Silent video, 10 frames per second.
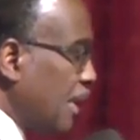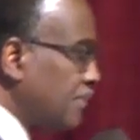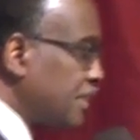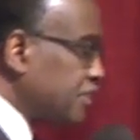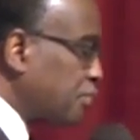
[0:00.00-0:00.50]

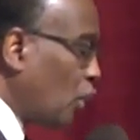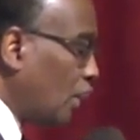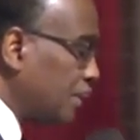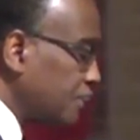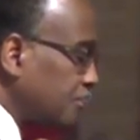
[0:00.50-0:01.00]
at this
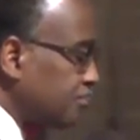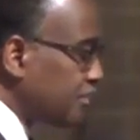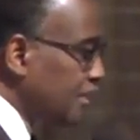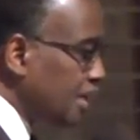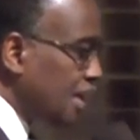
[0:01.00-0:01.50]
point,
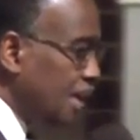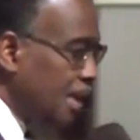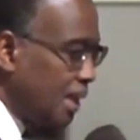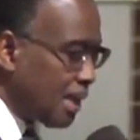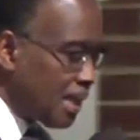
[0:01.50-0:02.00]

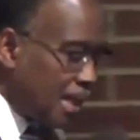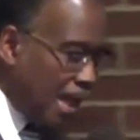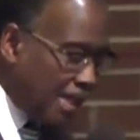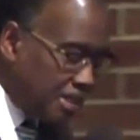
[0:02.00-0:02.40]
had